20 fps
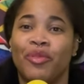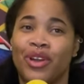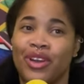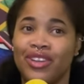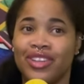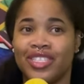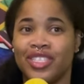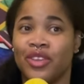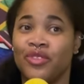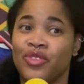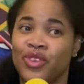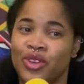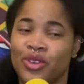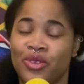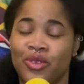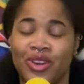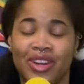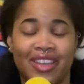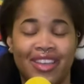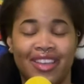the perks
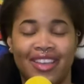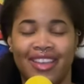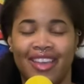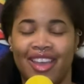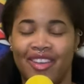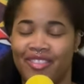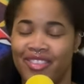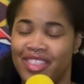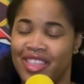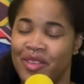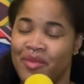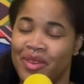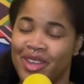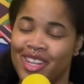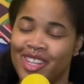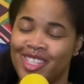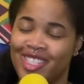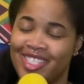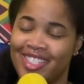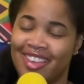of recording
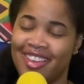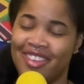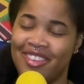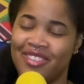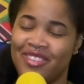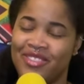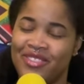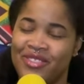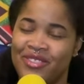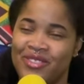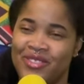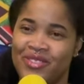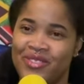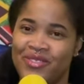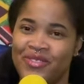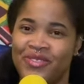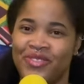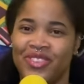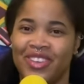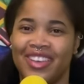everything by
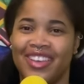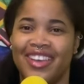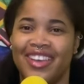yourself.